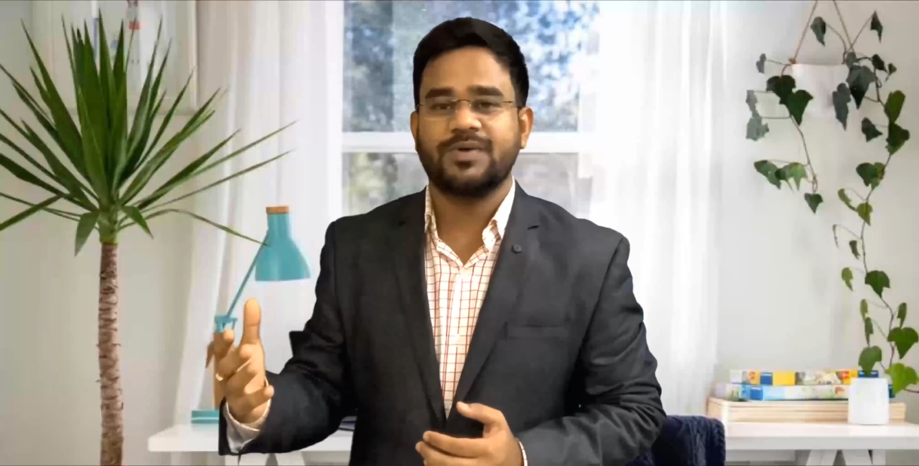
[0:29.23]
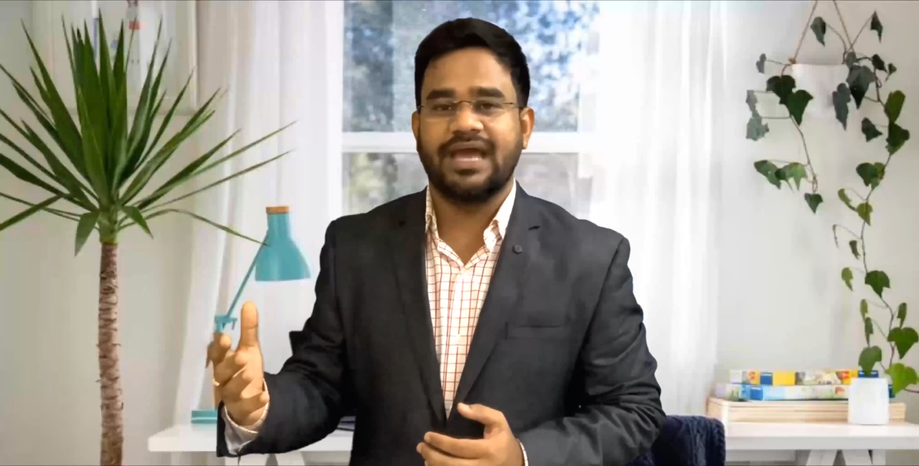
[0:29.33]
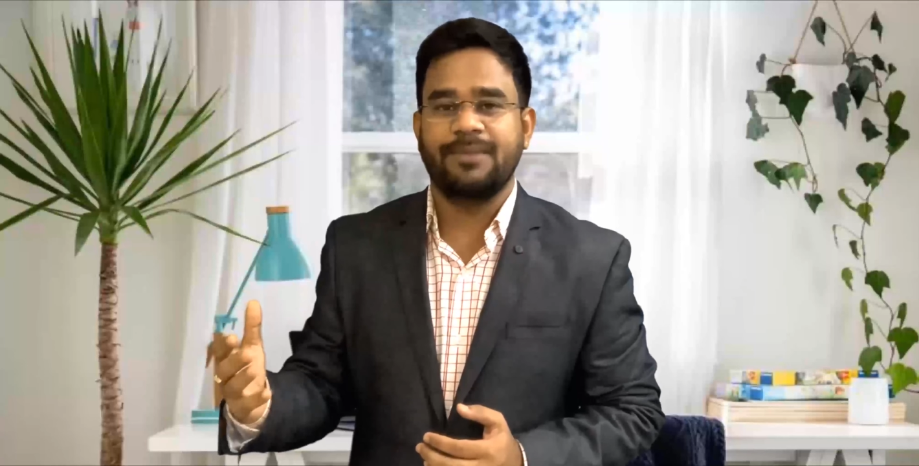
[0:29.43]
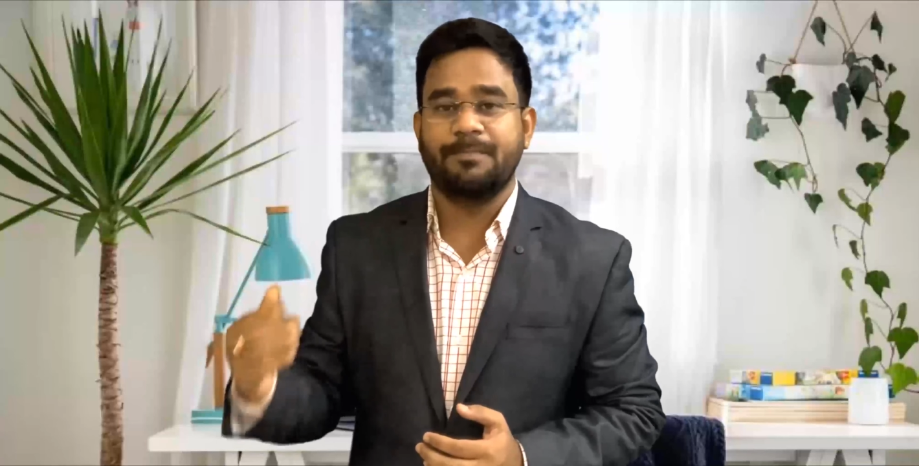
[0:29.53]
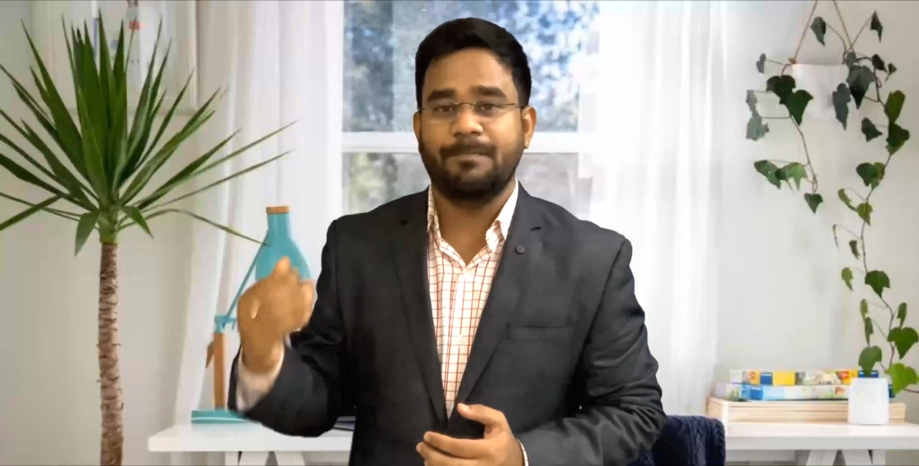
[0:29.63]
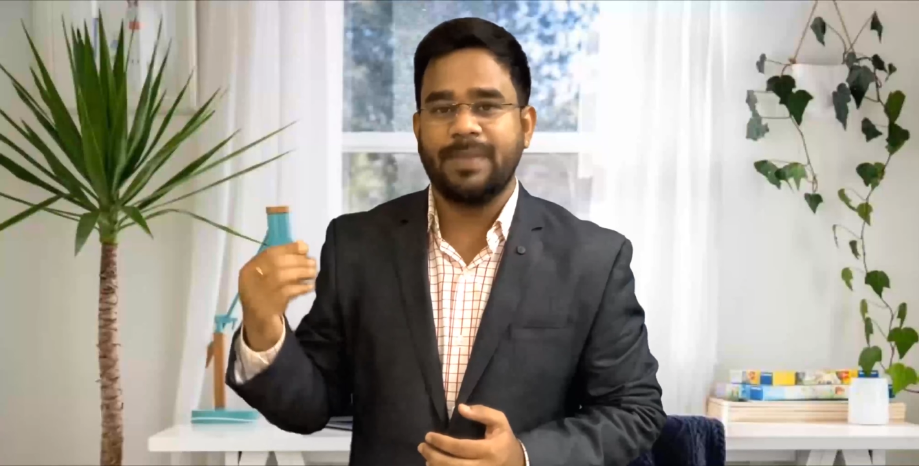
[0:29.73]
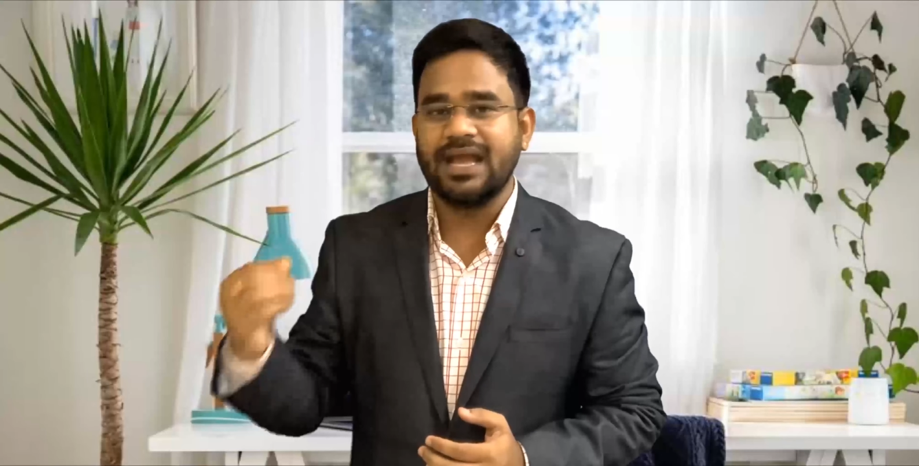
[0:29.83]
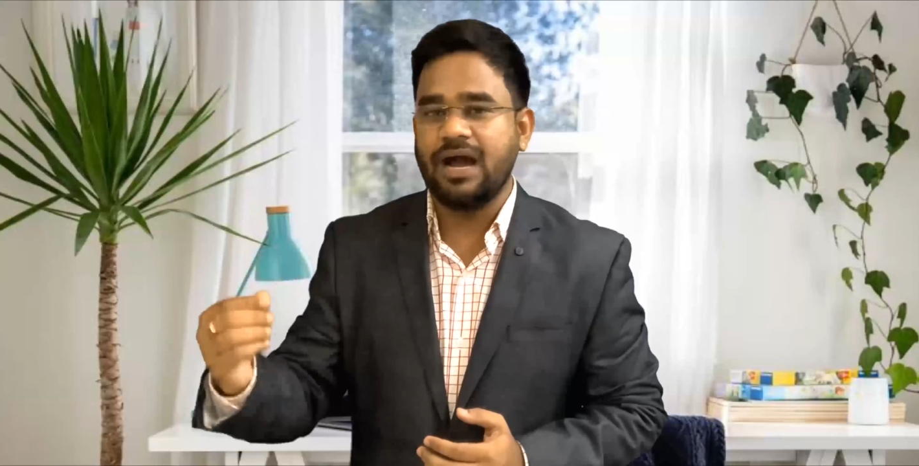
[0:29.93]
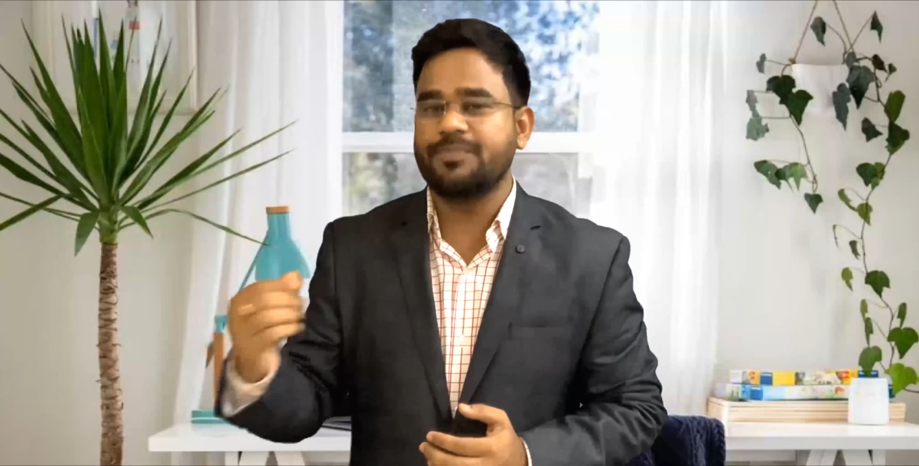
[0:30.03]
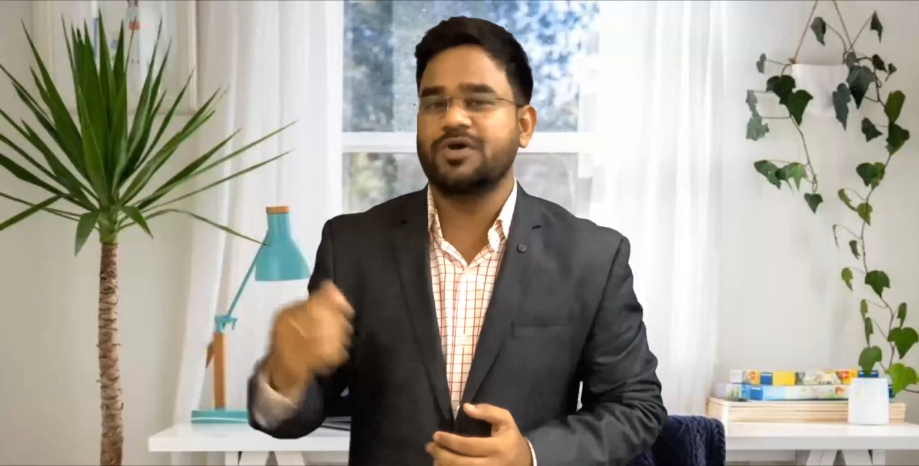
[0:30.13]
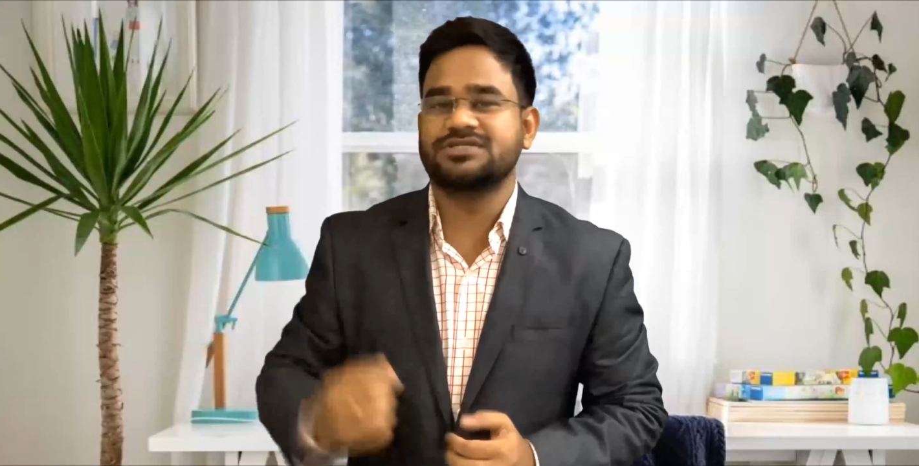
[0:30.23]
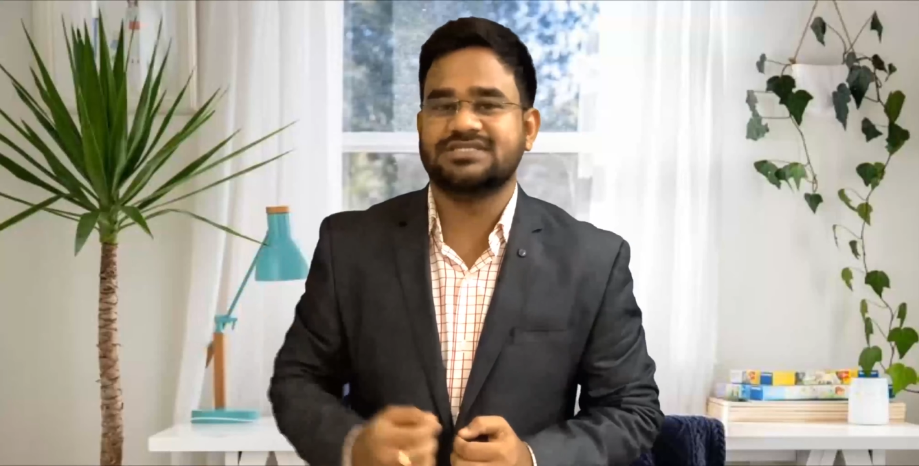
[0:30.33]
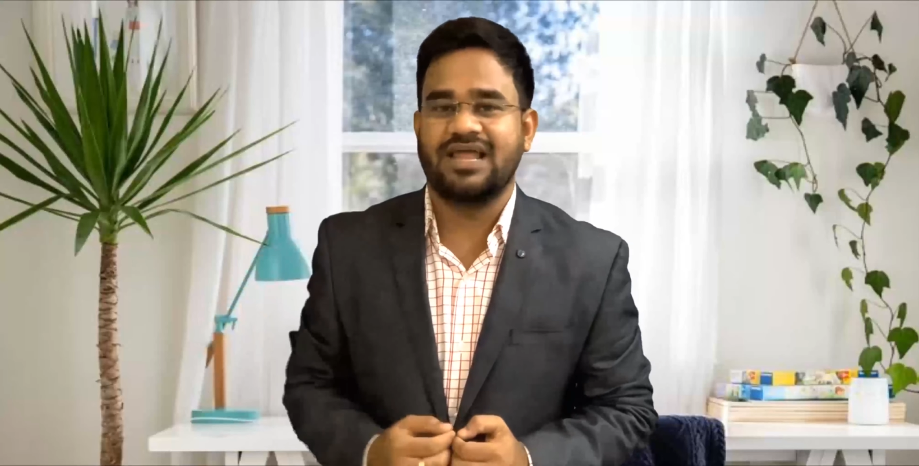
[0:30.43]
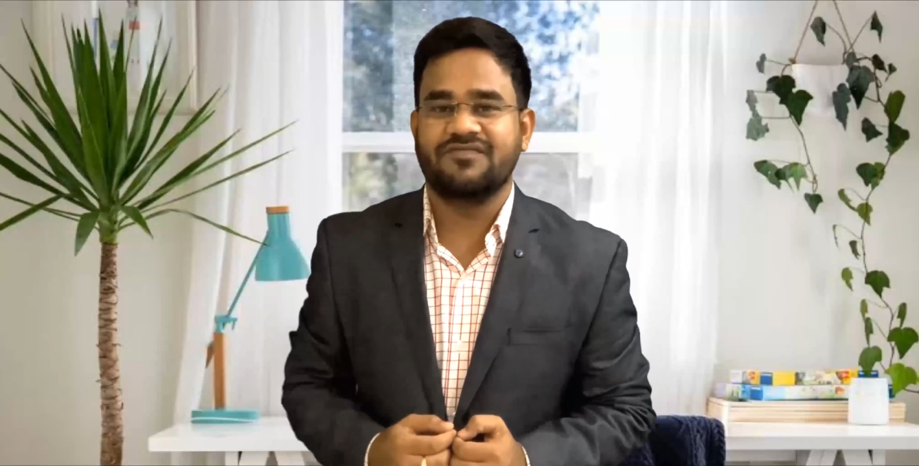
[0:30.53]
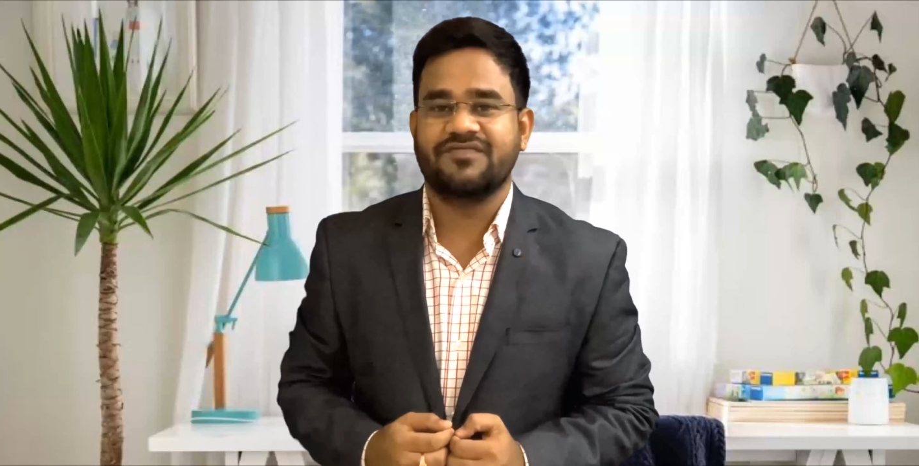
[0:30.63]
you can pick up
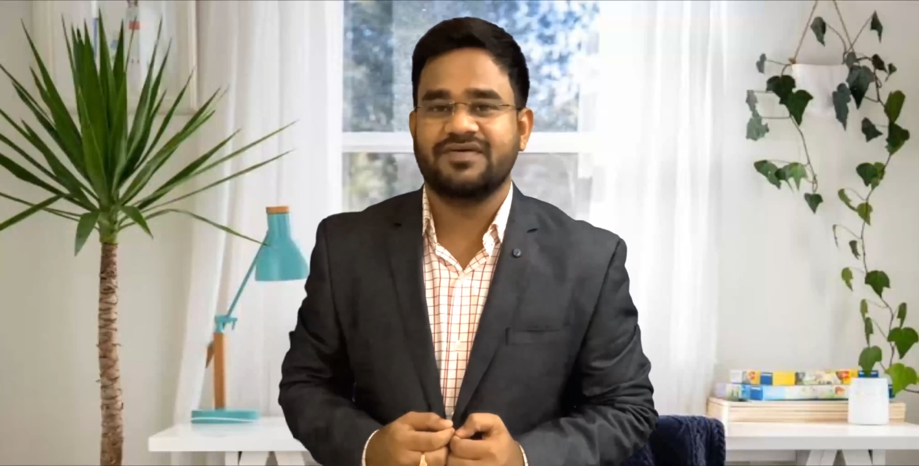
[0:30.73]
yourself